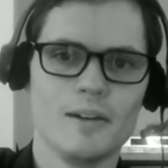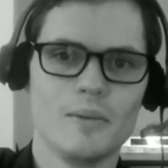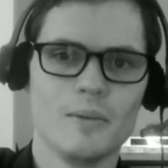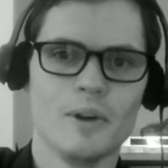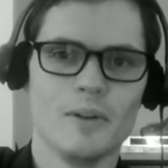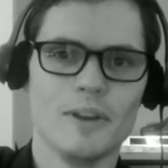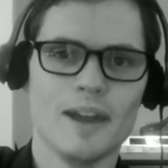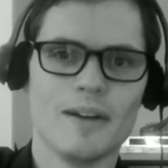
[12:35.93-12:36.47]

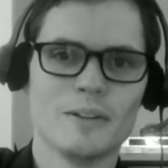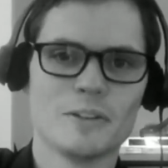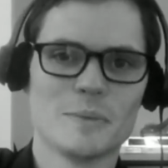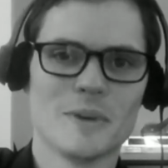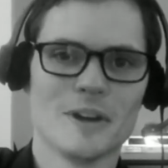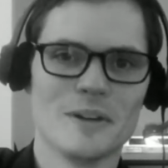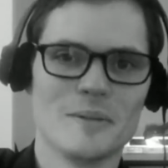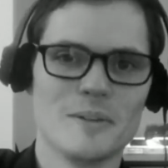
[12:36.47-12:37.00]
Well, now it's
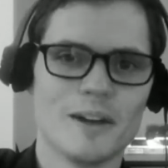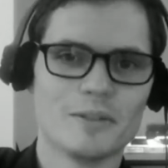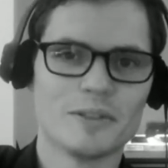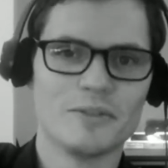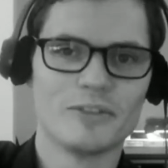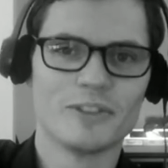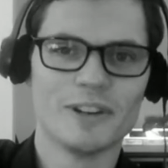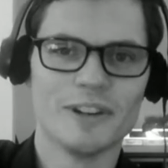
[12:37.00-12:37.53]
behind. Now
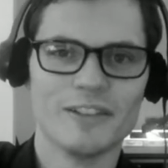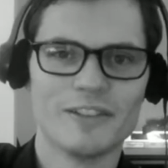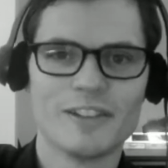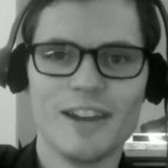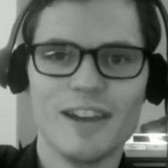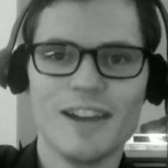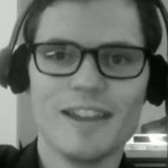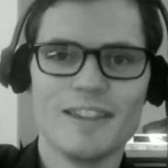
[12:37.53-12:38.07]
it's in front of
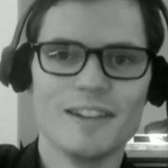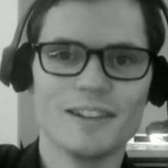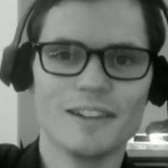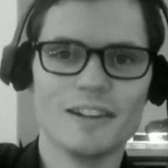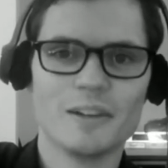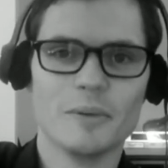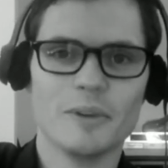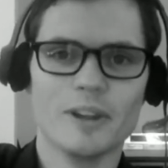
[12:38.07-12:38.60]
the
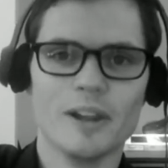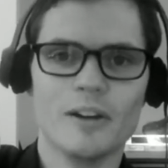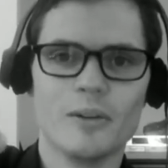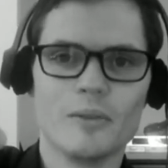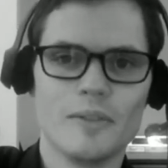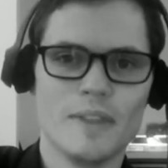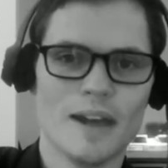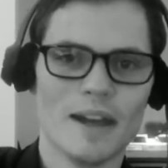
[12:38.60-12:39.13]
link
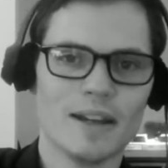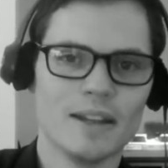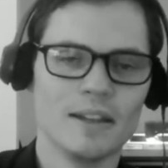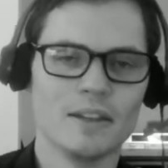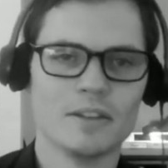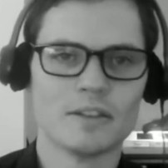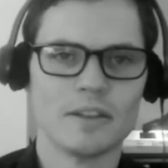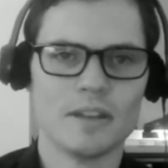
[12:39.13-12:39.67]
below. That
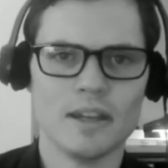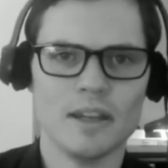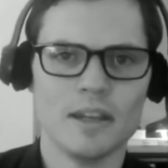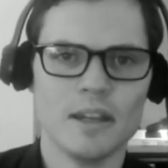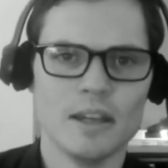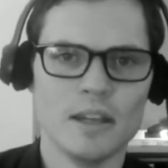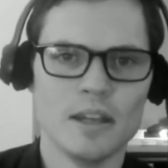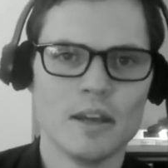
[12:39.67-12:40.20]
is
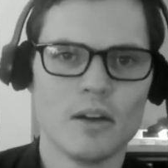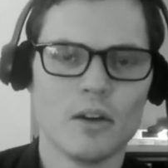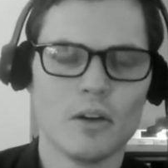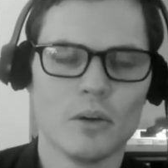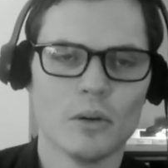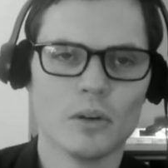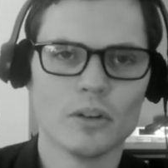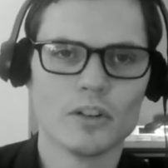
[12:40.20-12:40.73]
the
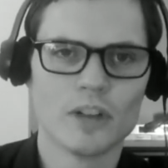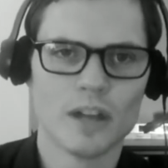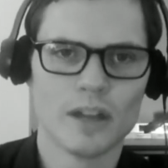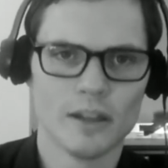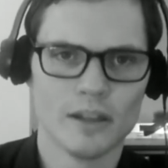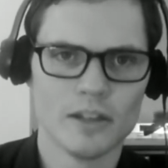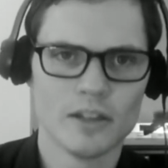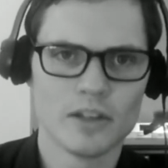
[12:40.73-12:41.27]
Horde
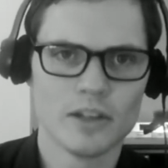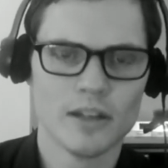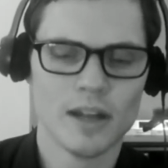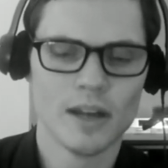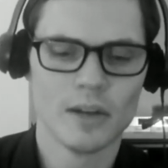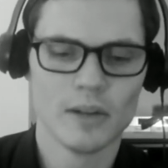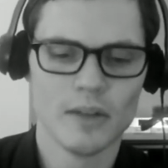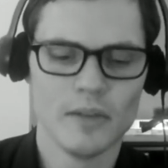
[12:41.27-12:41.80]
challenge, and
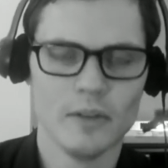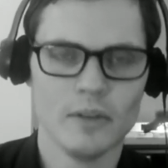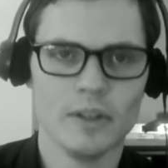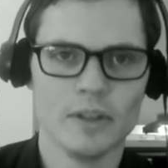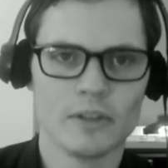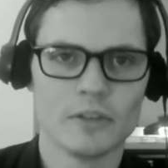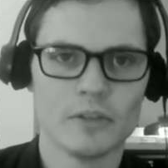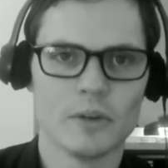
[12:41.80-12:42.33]
that'll give you
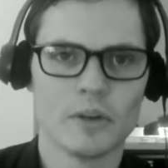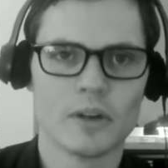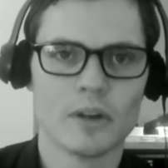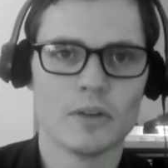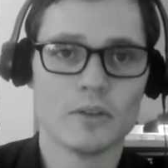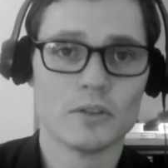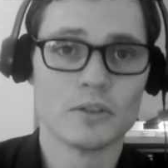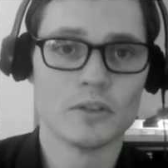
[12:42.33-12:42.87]
links to our
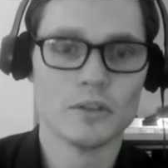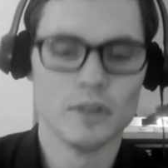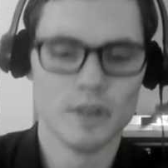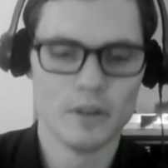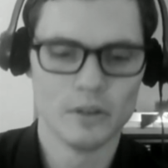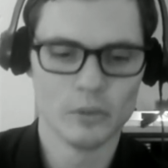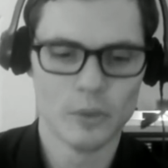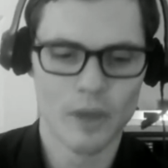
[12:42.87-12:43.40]
coaches
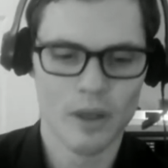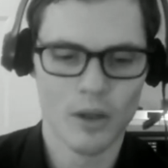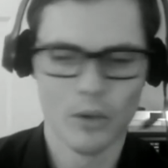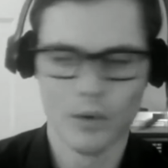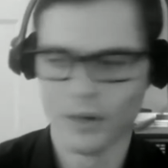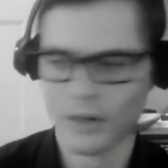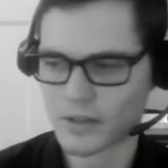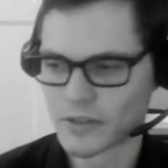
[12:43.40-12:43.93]
studio as well,
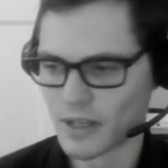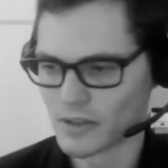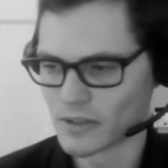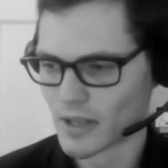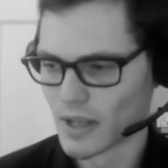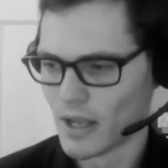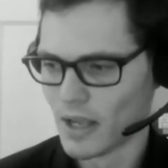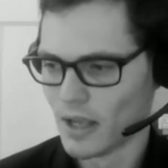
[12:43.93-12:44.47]
where it says